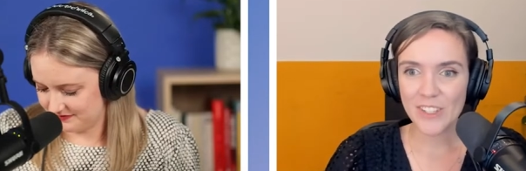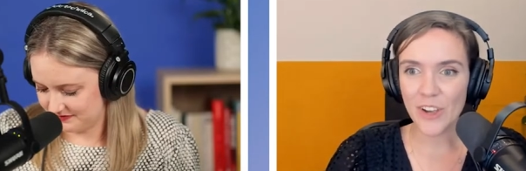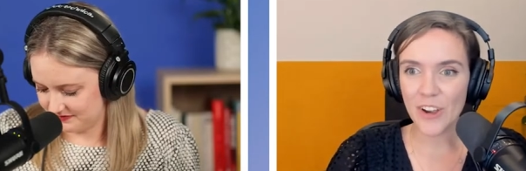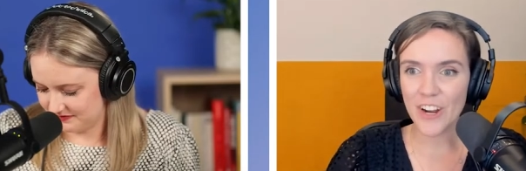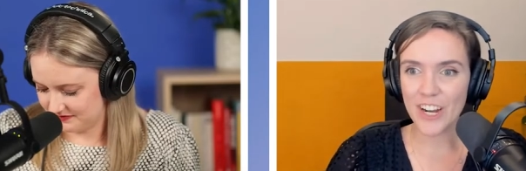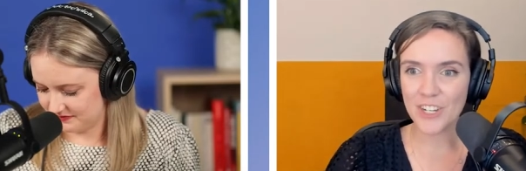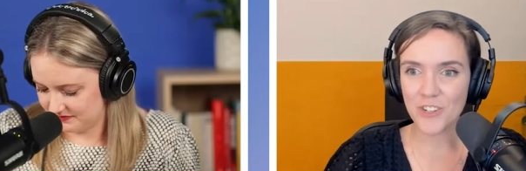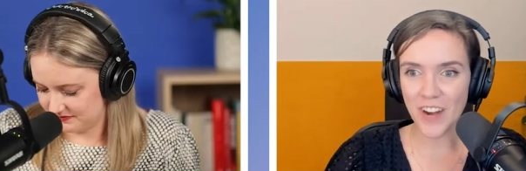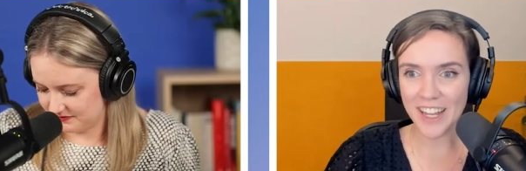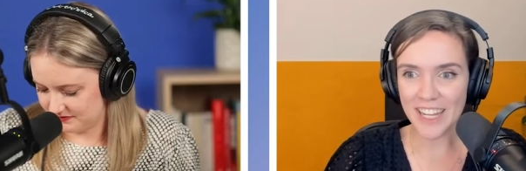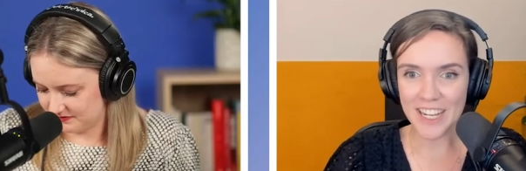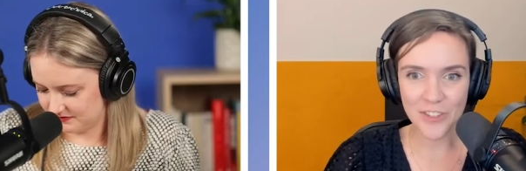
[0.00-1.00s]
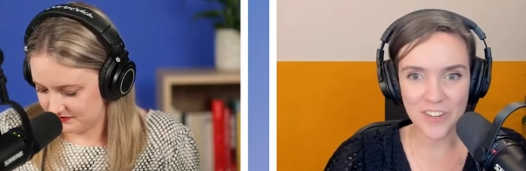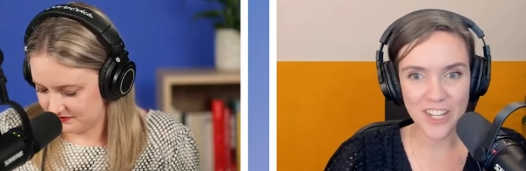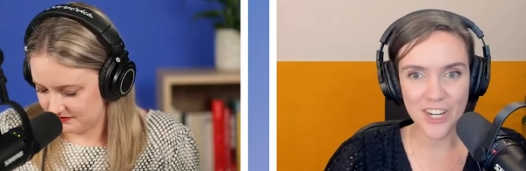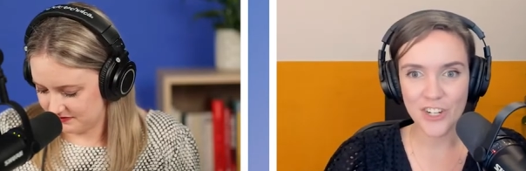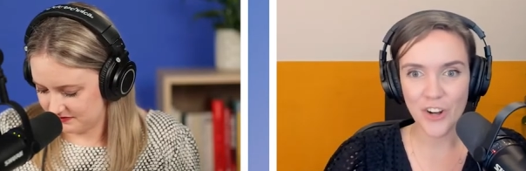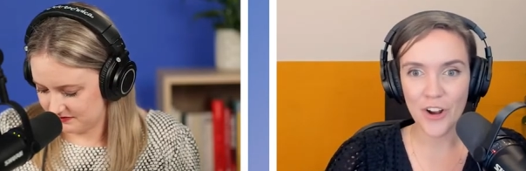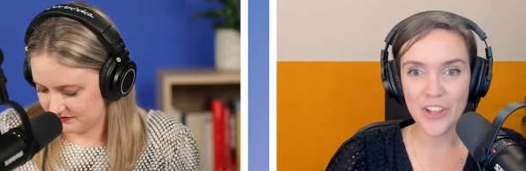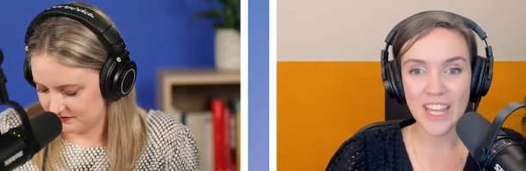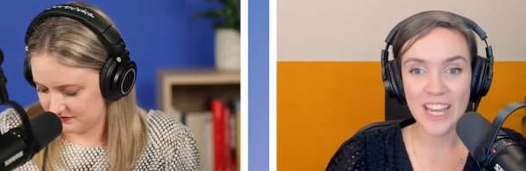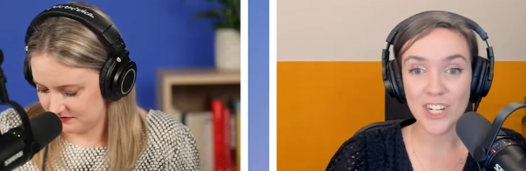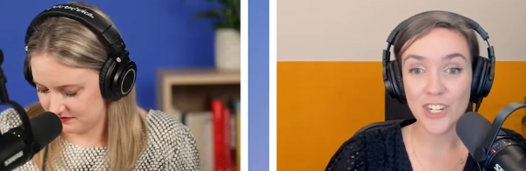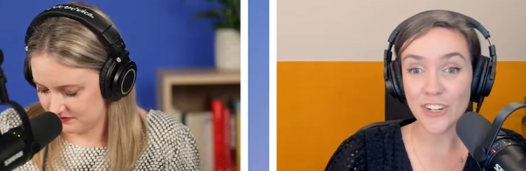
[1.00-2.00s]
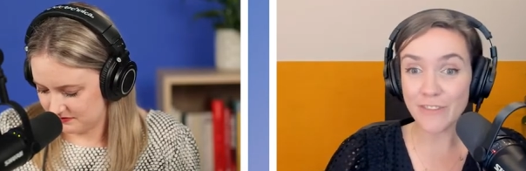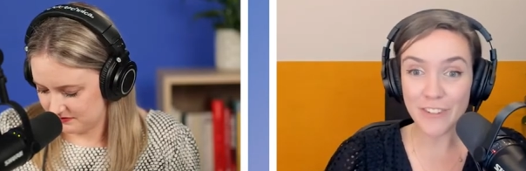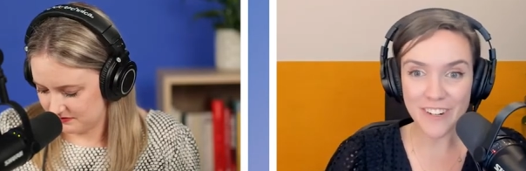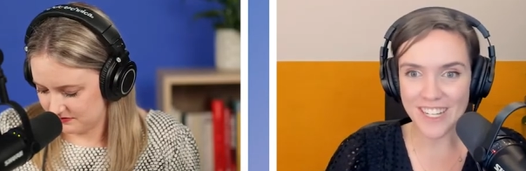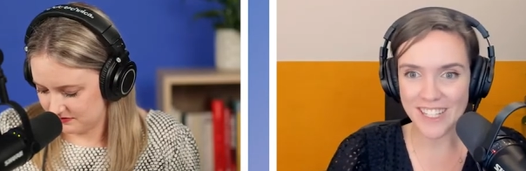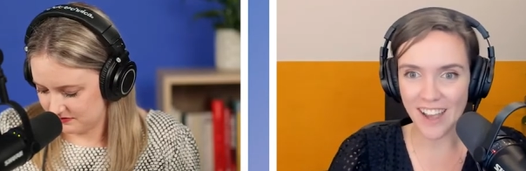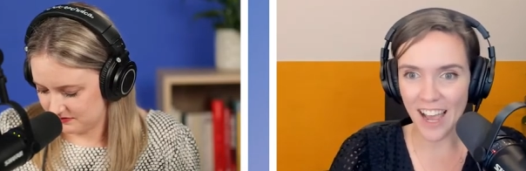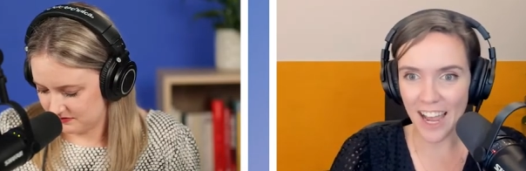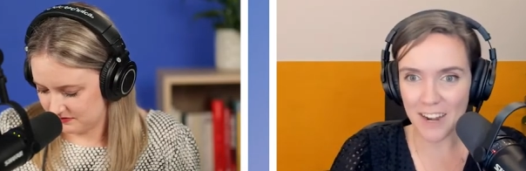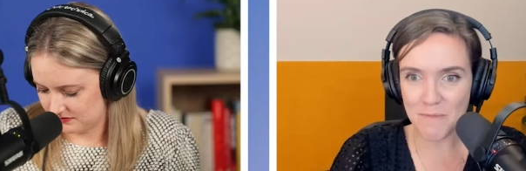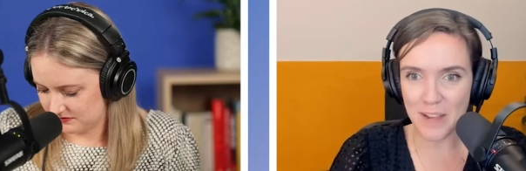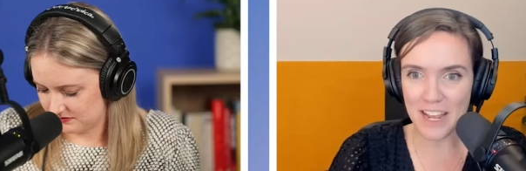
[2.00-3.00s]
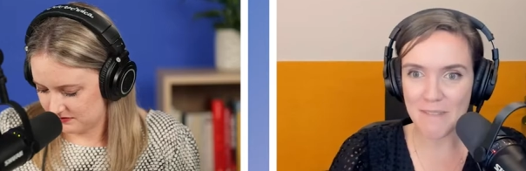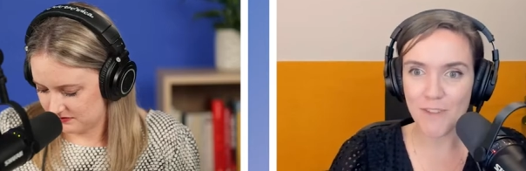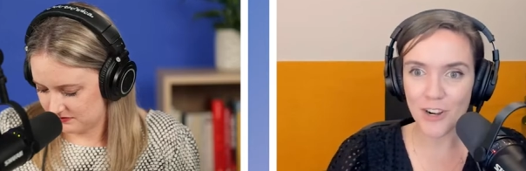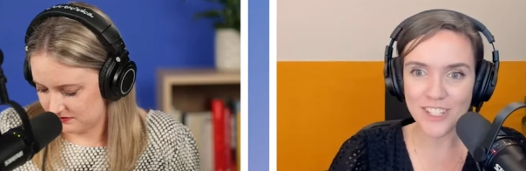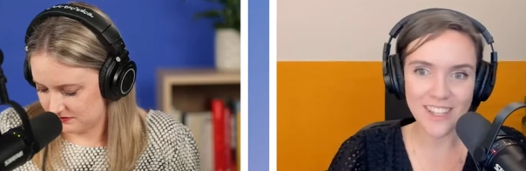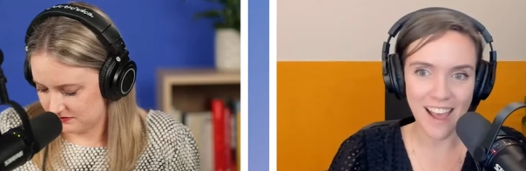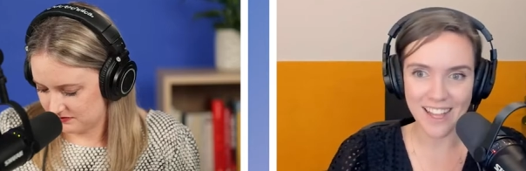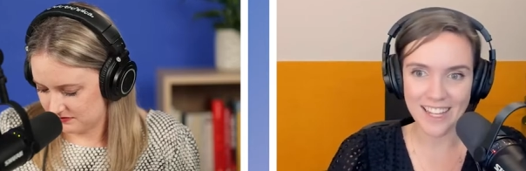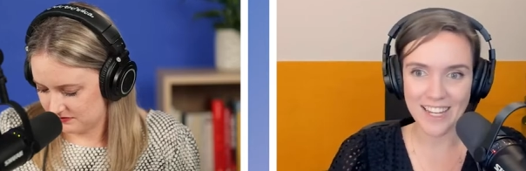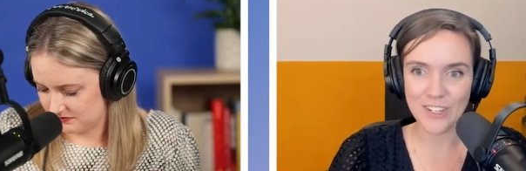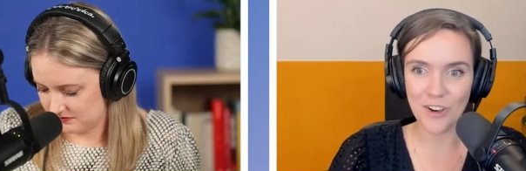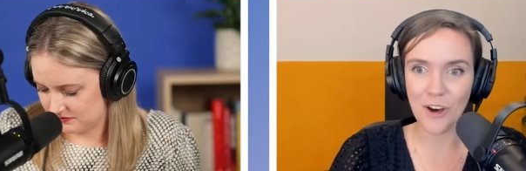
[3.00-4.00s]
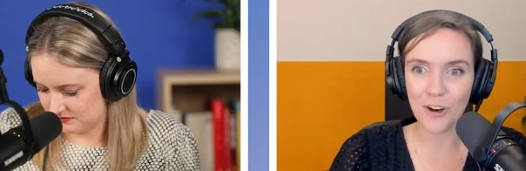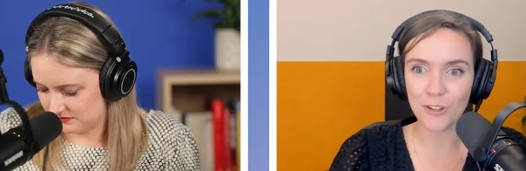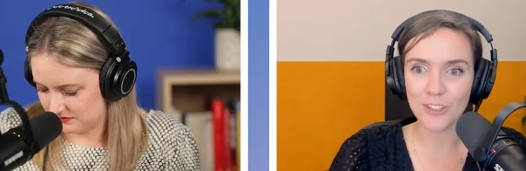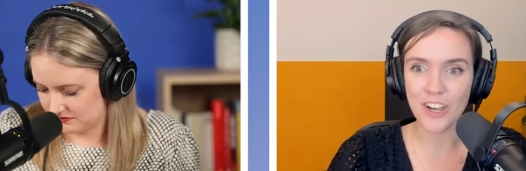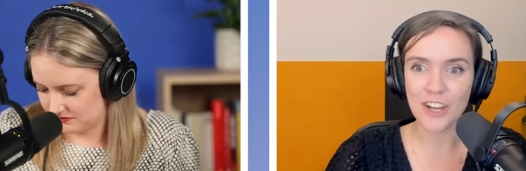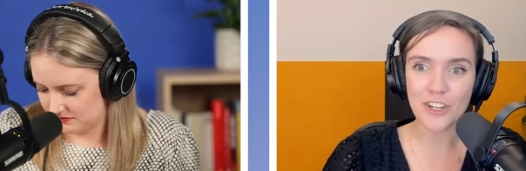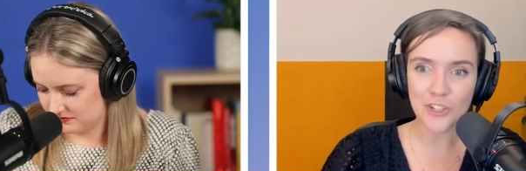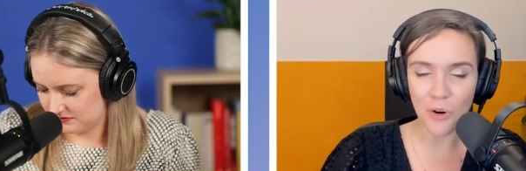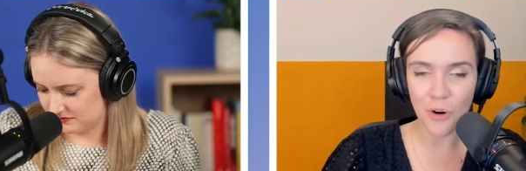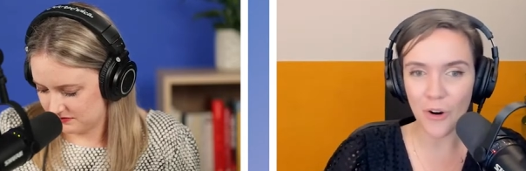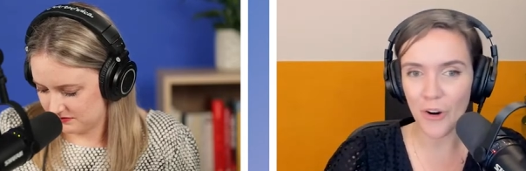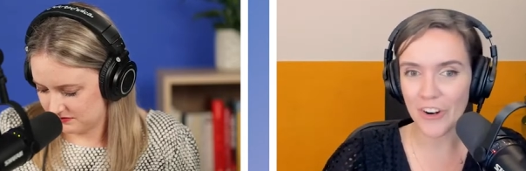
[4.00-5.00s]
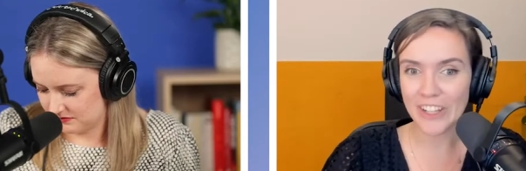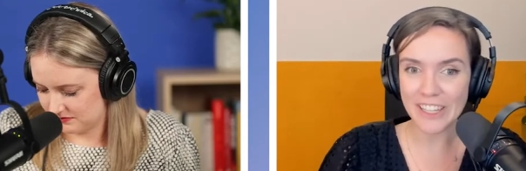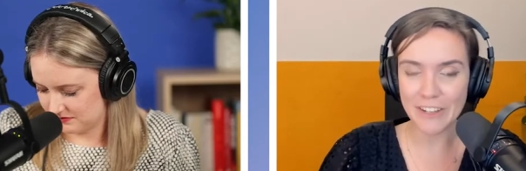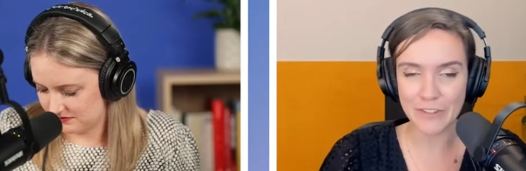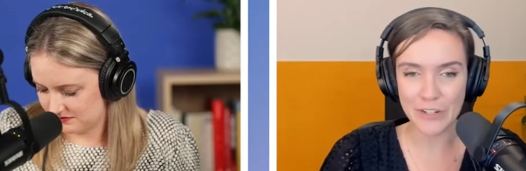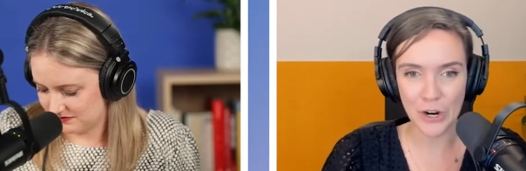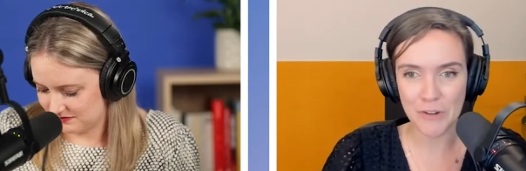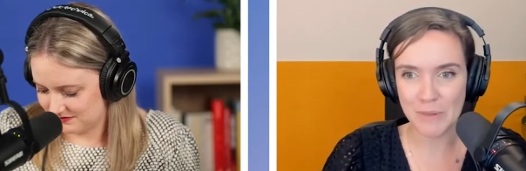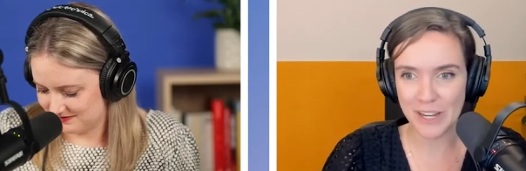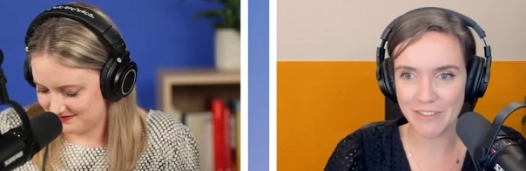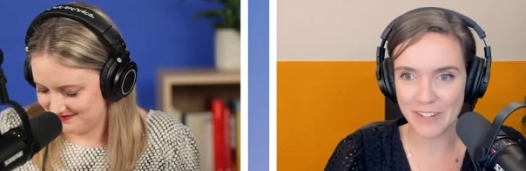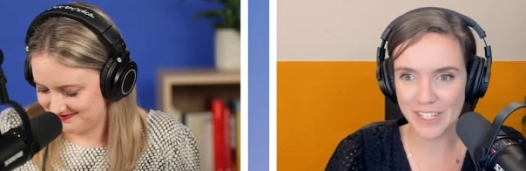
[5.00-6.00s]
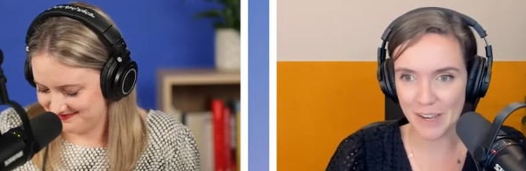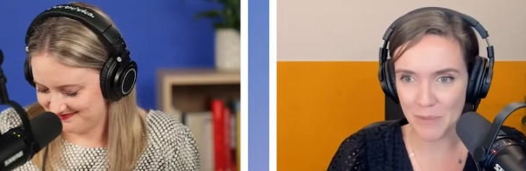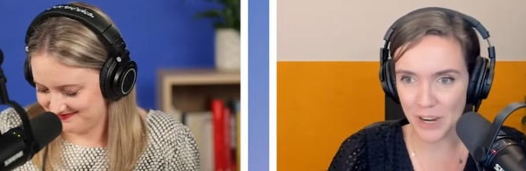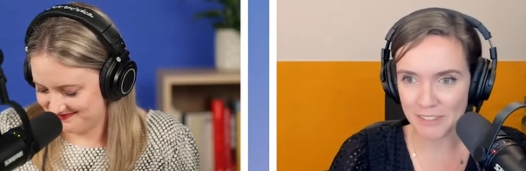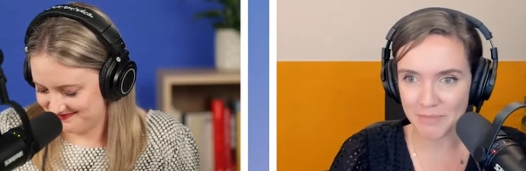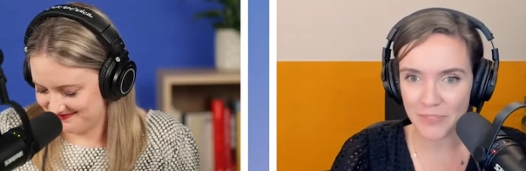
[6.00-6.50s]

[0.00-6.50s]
Speaker 1: So Australians really show their chivalrous side, being most likely to hold a door or a lift open for someone.